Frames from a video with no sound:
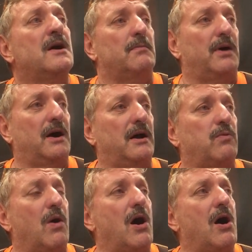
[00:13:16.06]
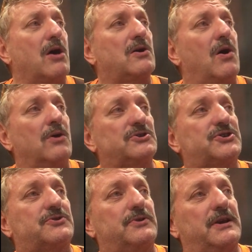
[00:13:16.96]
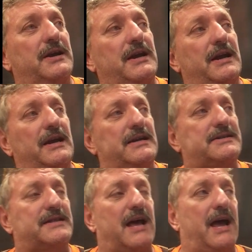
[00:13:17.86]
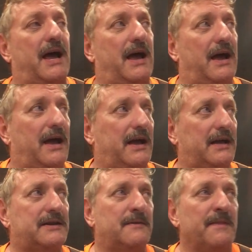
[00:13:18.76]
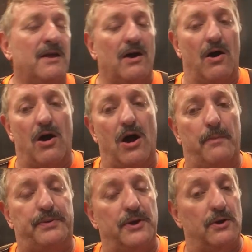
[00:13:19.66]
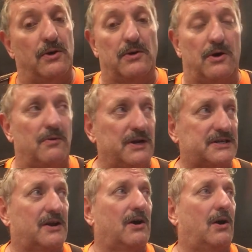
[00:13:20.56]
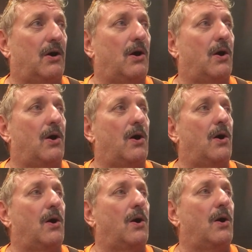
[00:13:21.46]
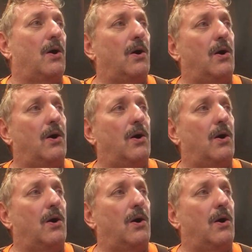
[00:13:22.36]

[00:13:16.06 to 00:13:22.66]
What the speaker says: but walk on streets that are purest gold.